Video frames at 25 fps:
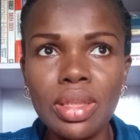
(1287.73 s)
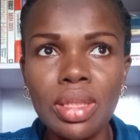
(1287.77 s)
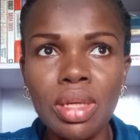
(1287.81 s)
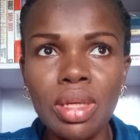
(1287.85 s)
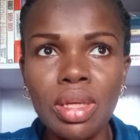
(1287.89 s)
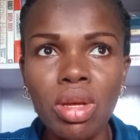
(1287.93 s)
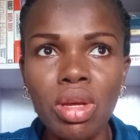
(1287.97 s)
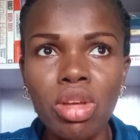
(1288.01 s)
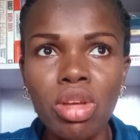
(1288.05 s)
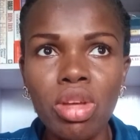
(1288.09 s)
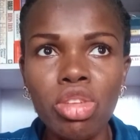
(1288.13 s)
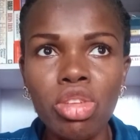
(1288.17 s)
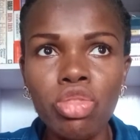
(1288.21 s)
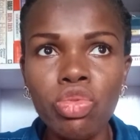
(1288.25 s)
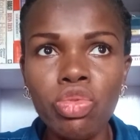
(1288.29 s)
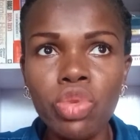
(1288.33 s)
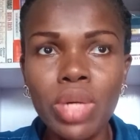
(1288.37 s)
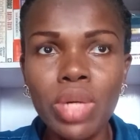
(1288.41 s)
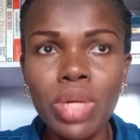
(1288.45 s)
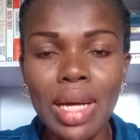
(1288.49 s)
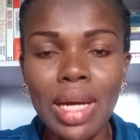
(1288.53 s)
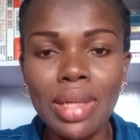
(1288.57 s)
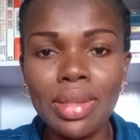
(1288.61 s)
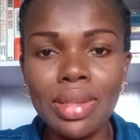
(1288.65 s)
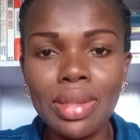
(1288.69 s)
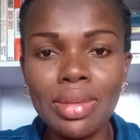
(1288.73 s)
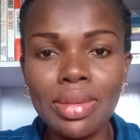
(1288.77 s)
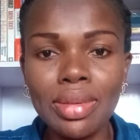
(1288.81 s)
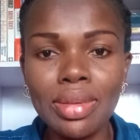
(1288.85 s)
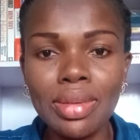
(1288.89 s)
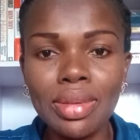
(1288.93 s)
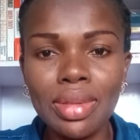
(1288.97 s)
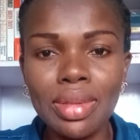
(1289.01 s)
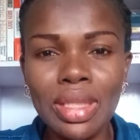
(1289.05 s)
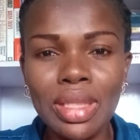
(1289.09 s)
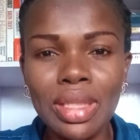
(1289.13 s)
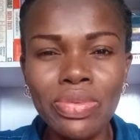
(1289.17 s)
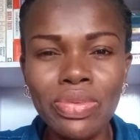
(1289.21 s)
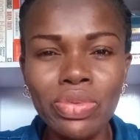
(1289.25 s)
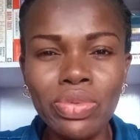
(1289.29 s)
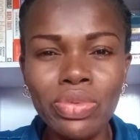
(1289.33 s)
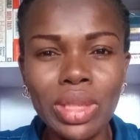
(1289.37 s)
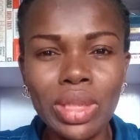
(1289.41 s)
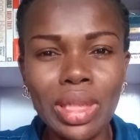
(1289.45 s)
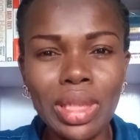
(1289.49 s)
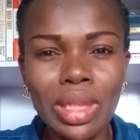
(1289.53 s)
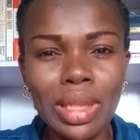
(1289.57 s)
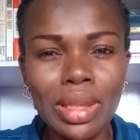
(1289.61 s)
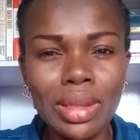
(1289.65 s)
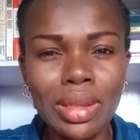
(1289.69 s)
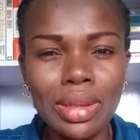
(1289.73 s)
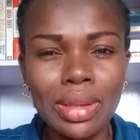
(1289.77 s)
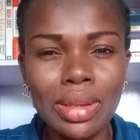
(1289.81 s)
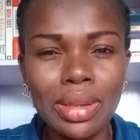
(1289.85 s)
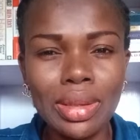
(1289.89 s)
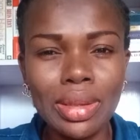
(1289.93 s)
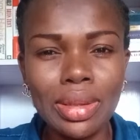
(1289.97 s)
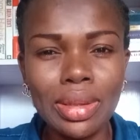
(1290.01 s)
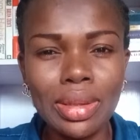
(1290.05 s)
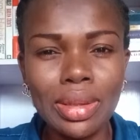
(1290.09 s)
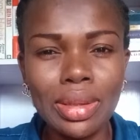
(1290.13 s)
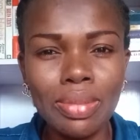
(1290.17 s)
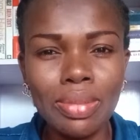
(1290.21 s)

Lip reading: if you can